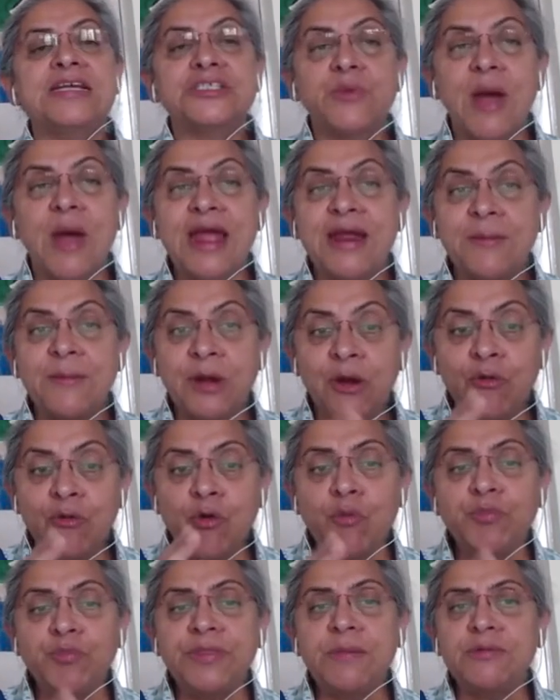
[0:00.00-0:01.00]
So I
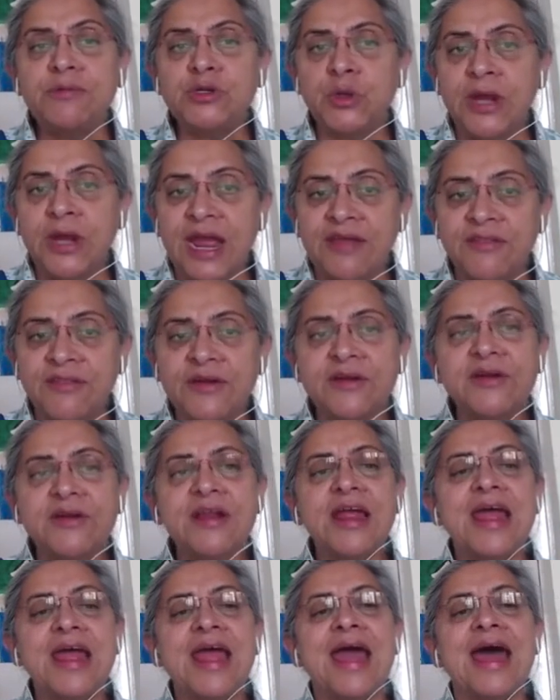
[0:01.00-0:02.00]
group them
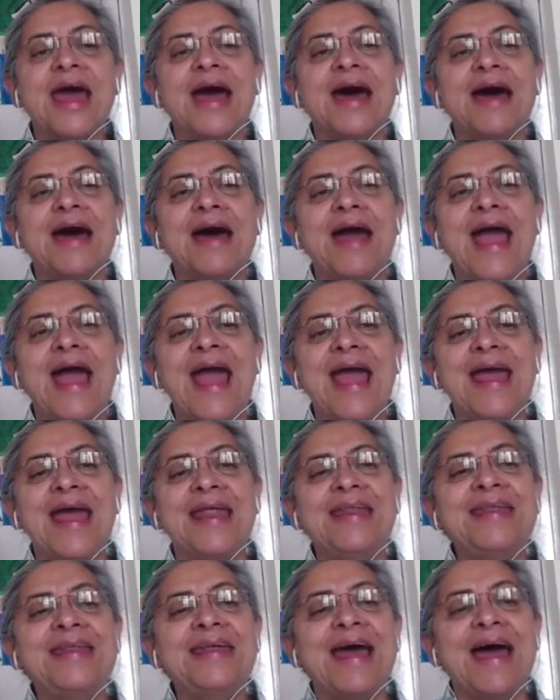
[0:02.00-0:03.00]
together,
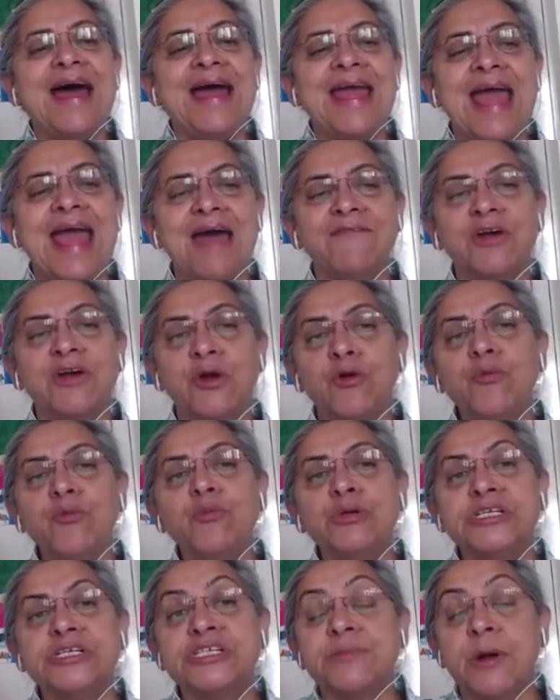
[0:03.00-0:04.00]
and I have a
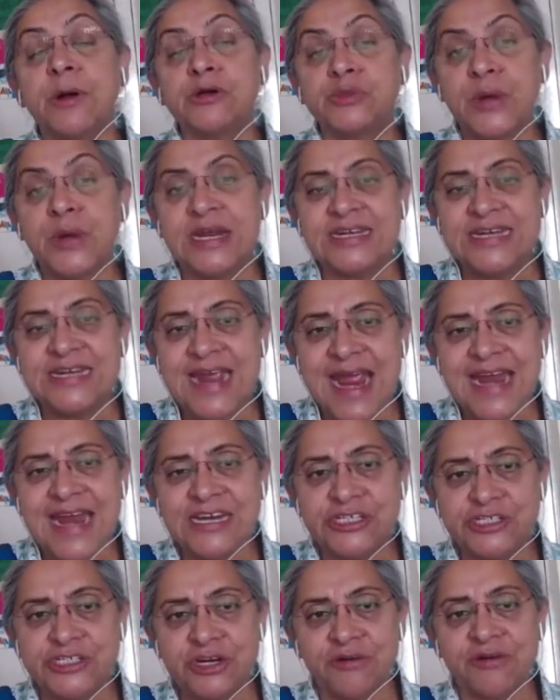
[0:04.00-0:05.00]
group which is about
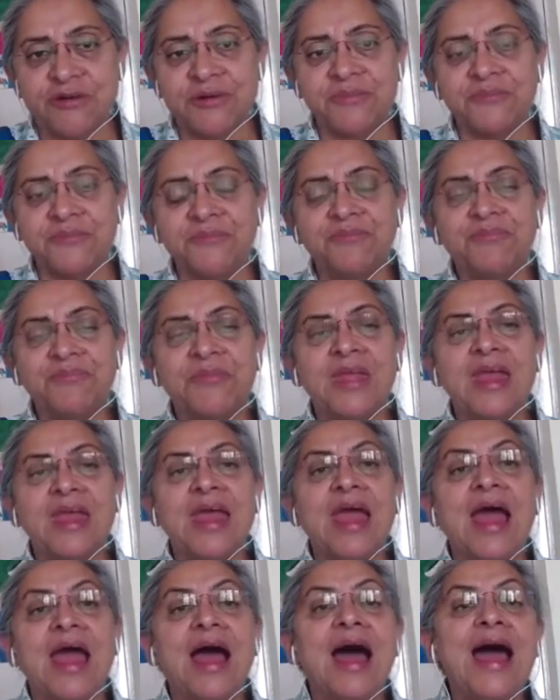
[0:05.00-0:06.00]
28 children.
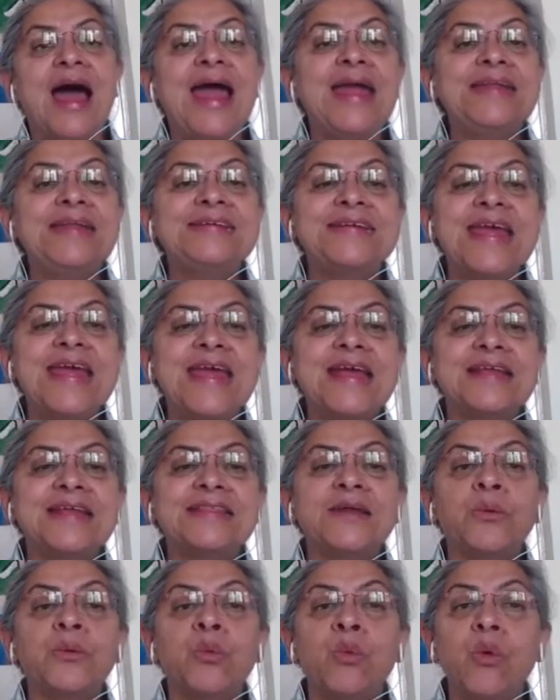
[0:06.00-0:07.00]
I
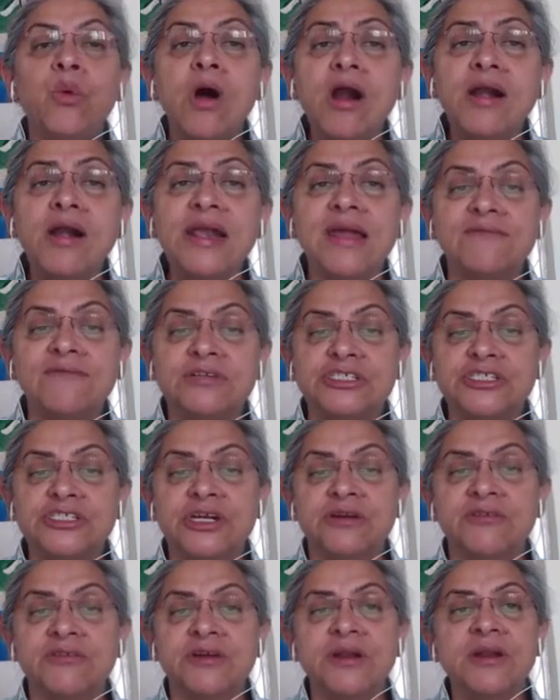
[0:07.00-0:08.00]
take the word level
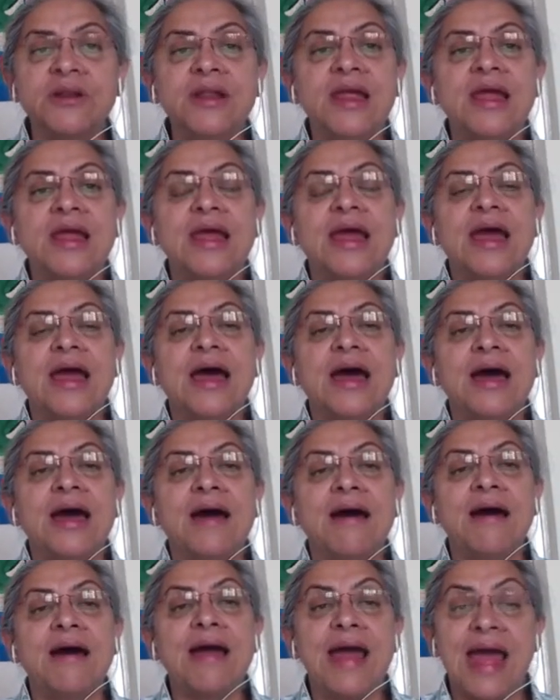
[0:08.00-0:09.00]
children,
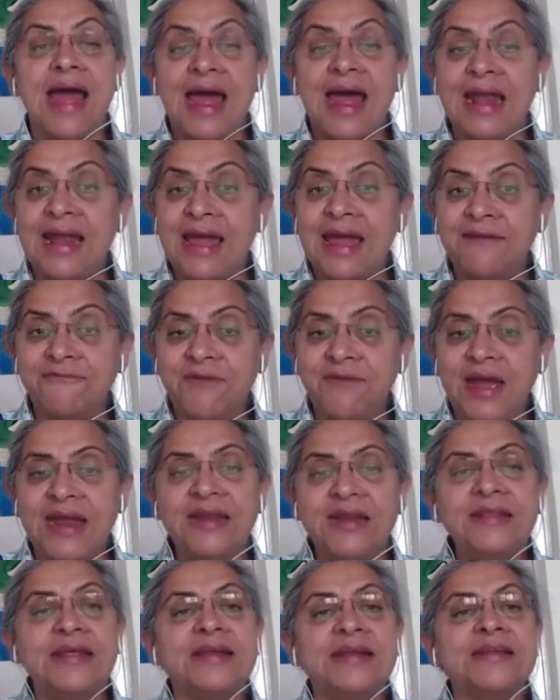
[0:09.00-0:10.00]
and I
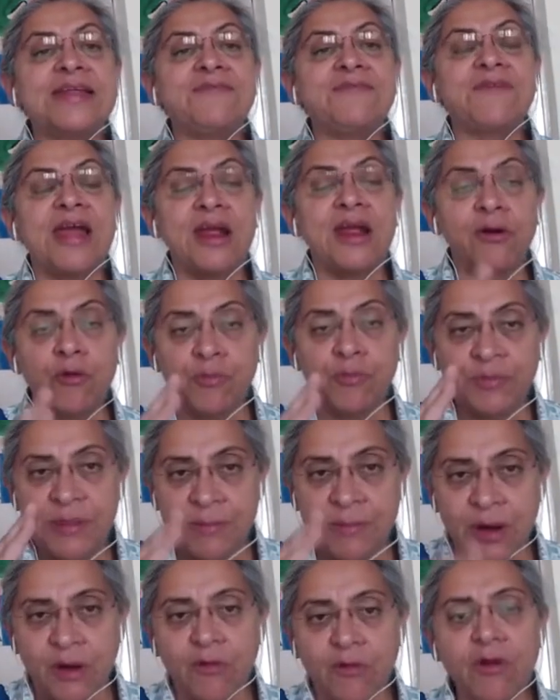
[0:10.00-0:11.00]
find that if I group
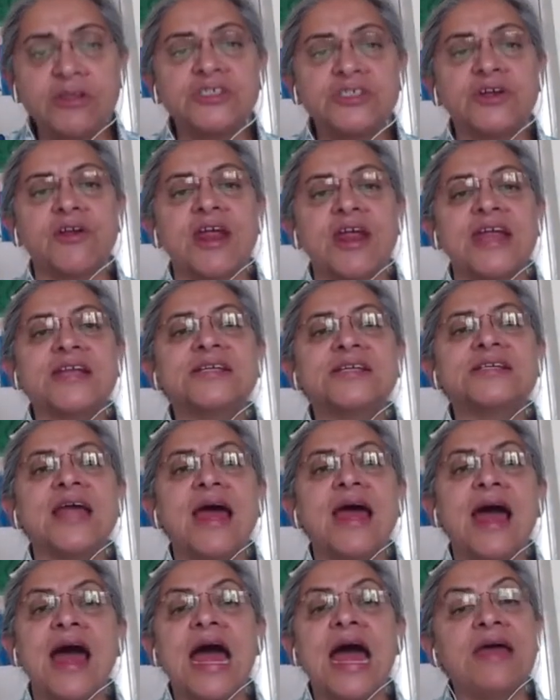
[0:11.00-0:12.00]
them across grades,
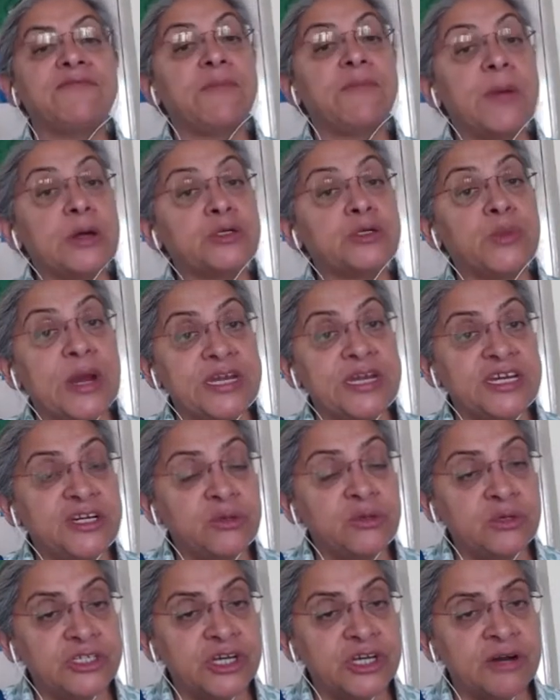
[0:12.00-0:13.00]
I have about
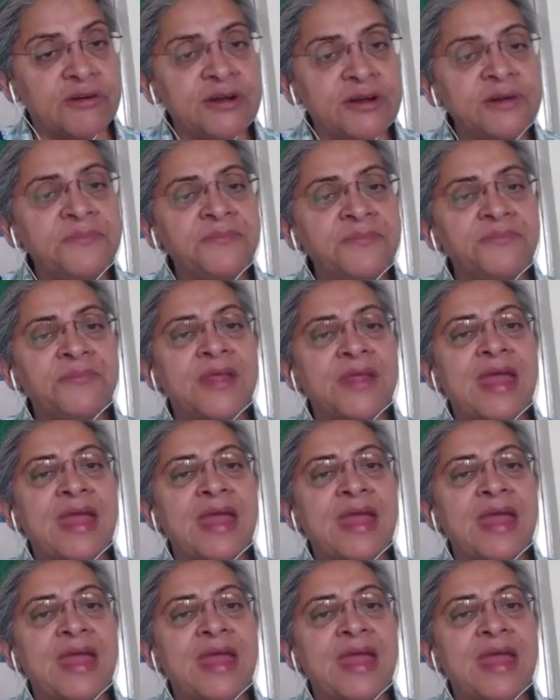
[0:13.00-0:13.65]
22 children.